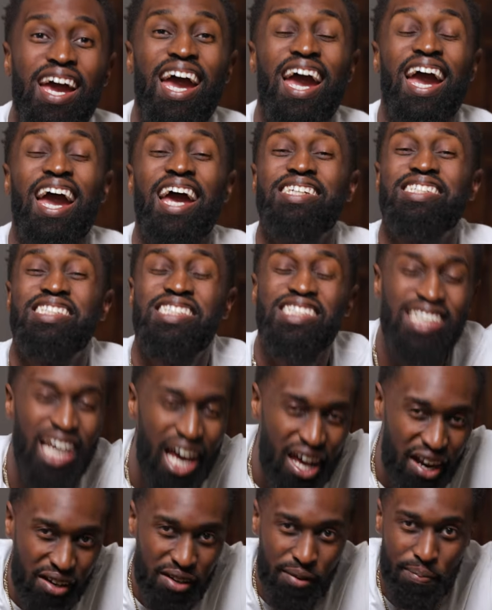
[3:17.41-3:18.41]
And
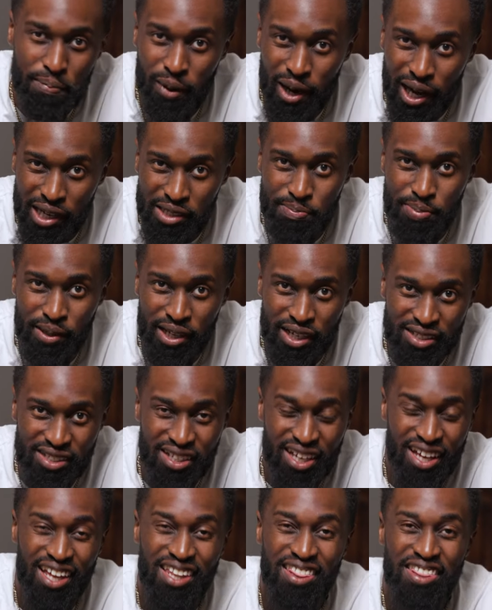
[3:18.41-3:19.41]
shout out to Prize Picks,
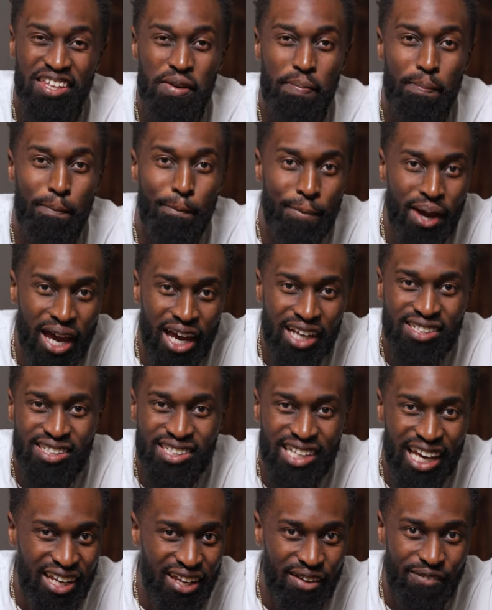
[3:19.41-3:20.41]
the best
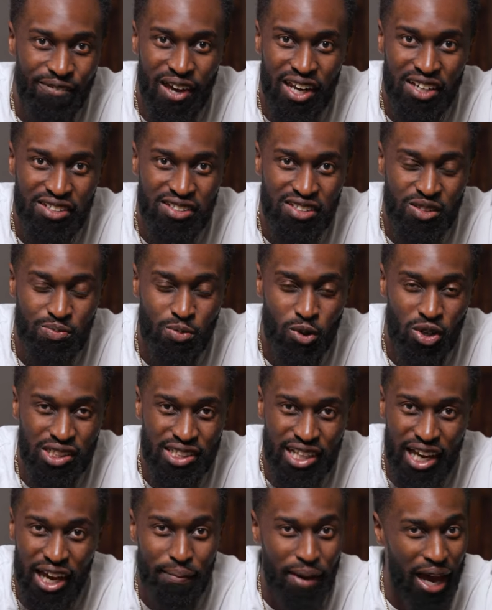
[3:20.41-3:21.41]
daily fantasy sports
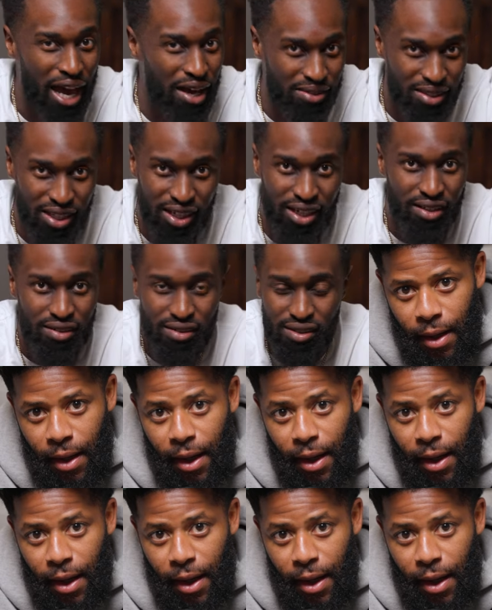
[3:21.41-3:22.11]
game out there.